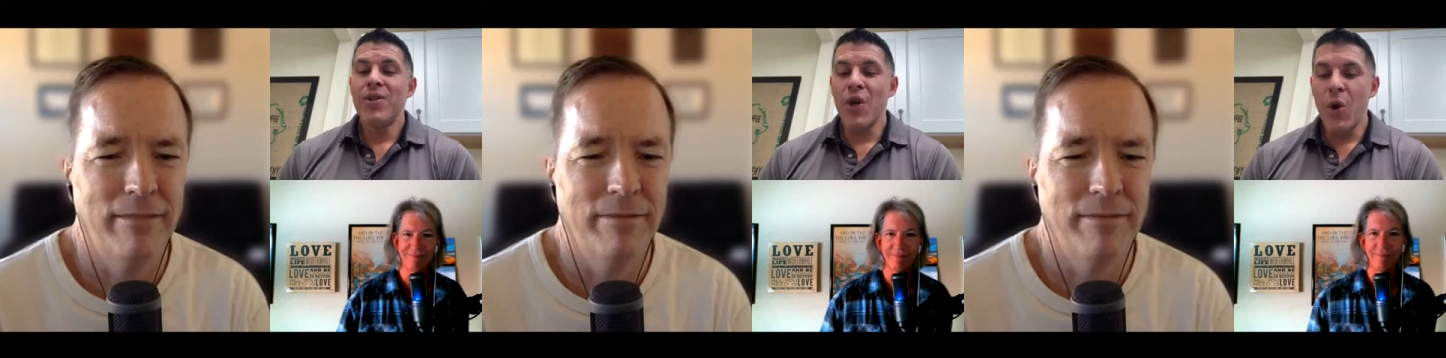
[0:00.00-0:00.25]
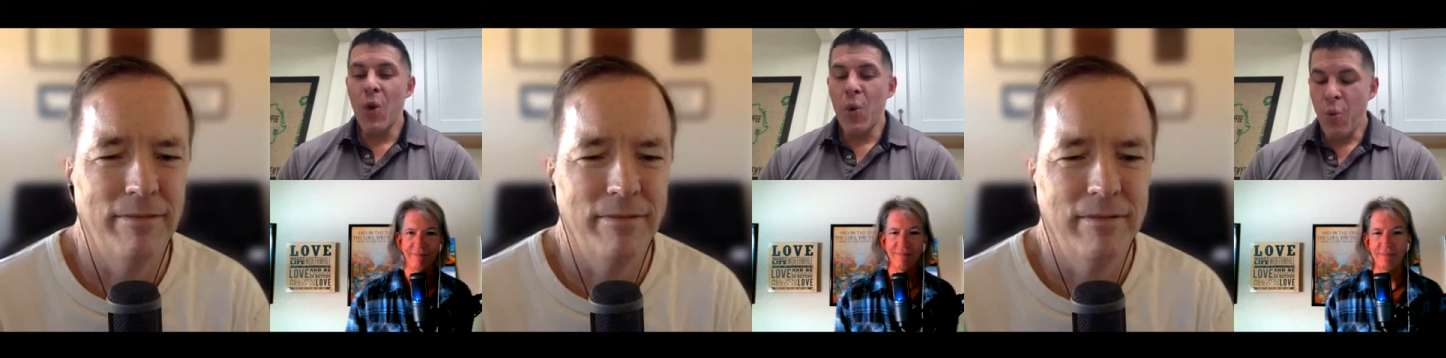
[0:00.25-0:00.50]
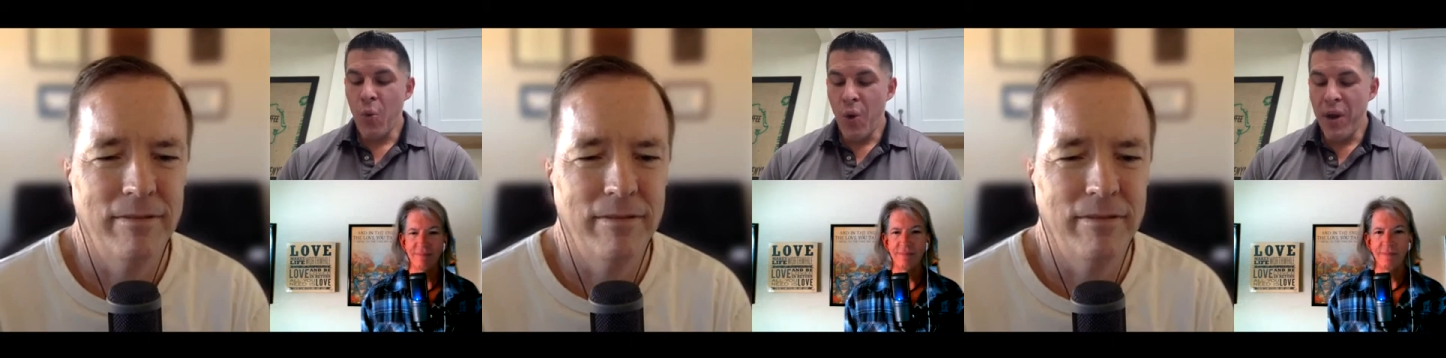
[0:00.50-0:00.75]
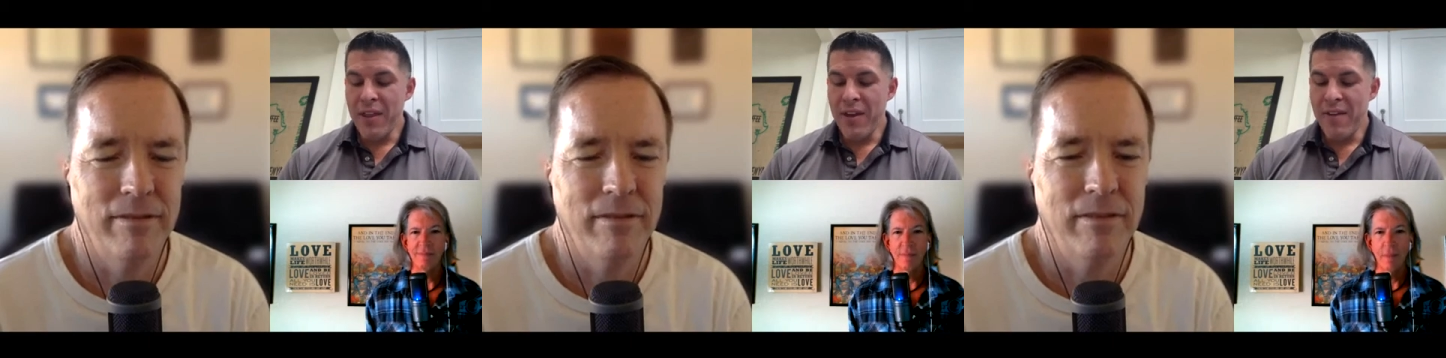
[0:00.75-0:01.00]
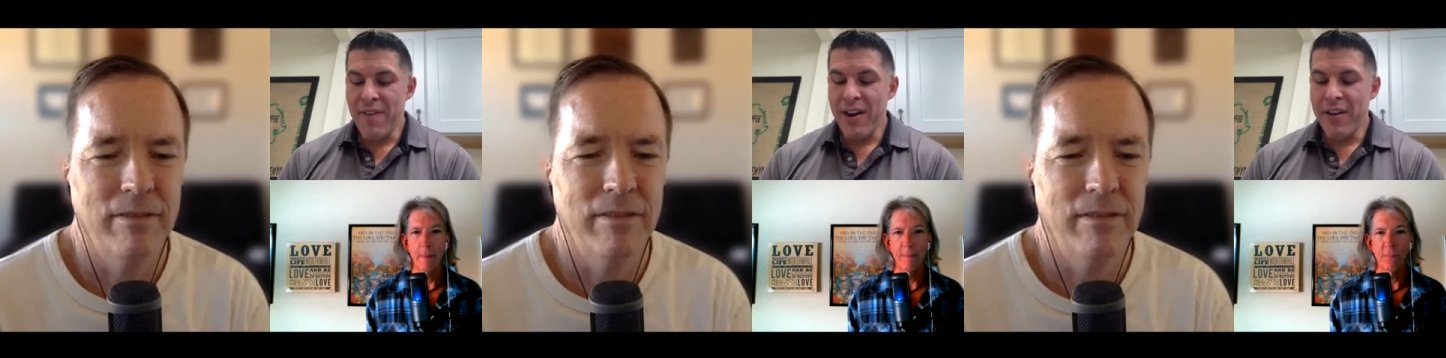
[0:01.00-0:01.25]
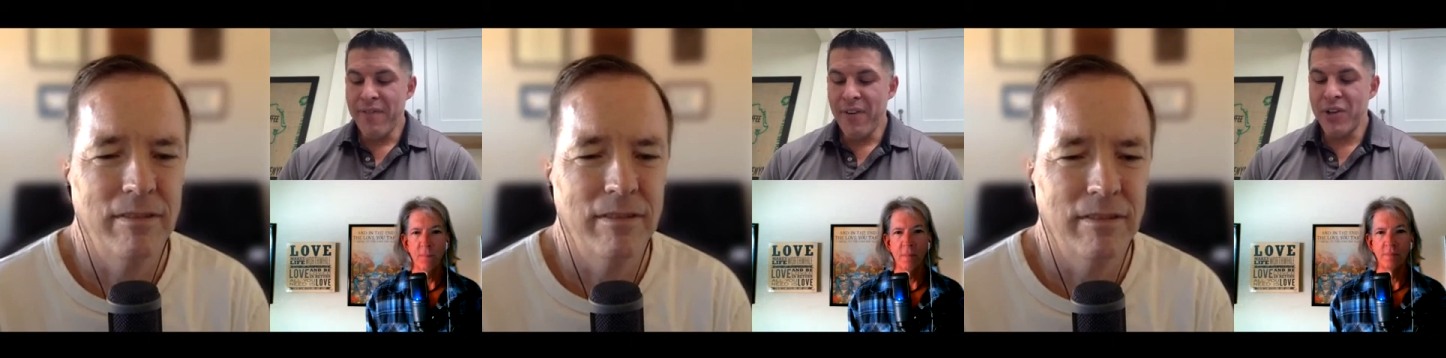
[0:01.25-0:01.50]
Speaker 1: So, one of the
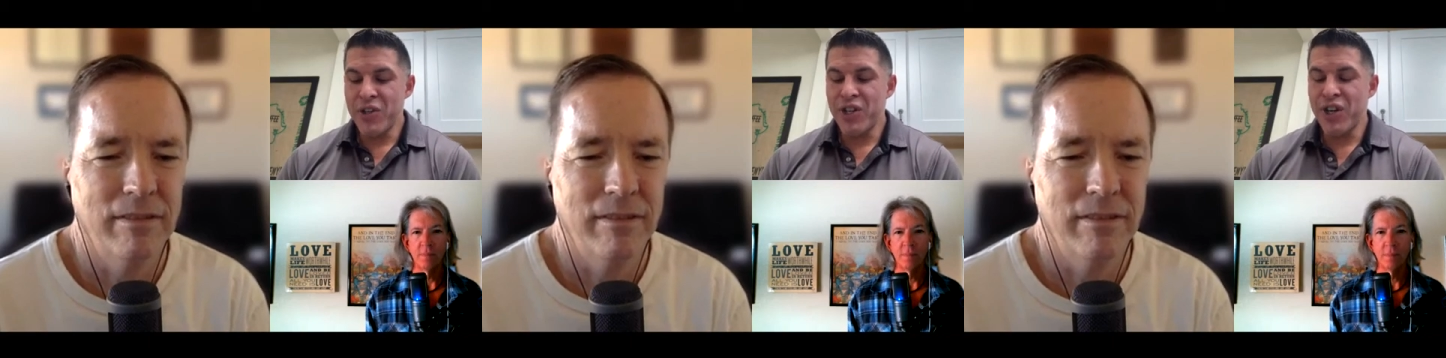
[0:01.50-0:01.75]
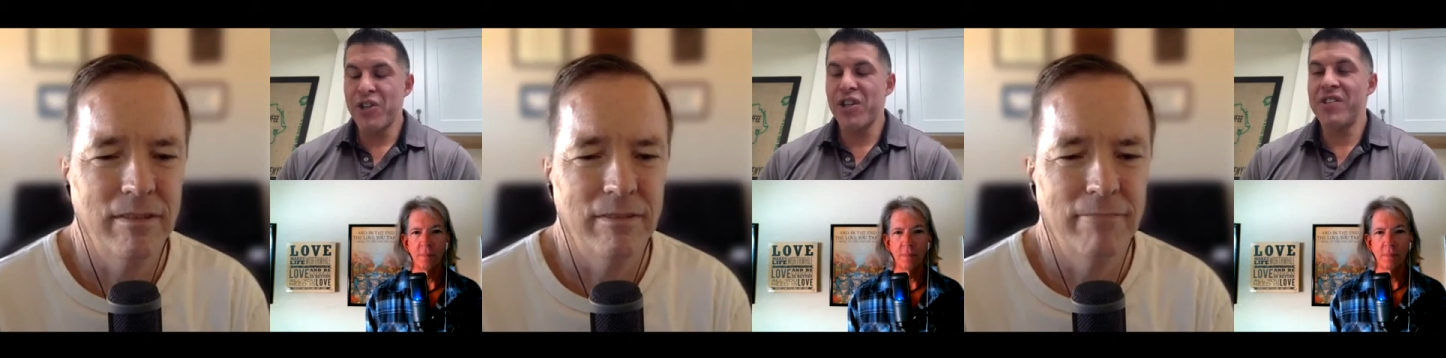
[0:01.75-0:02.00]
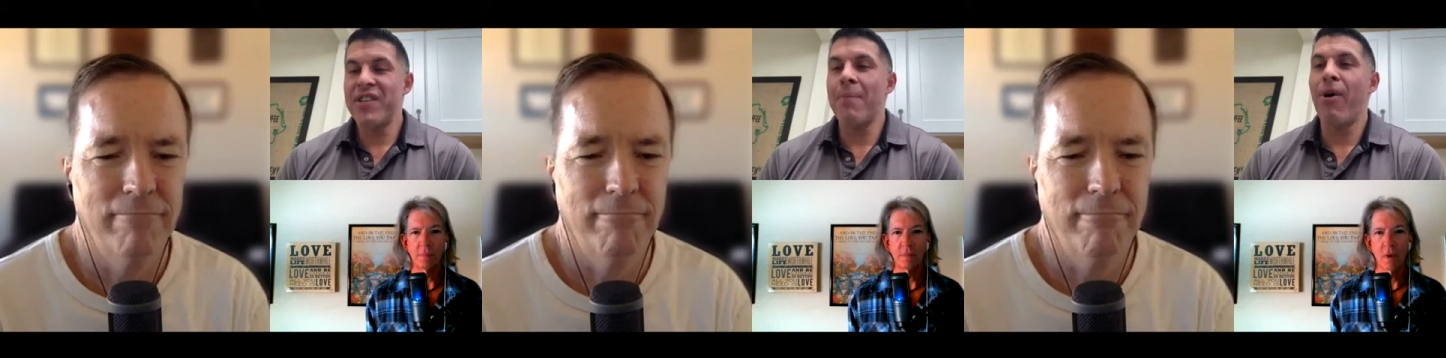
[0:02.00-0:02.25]
very first churches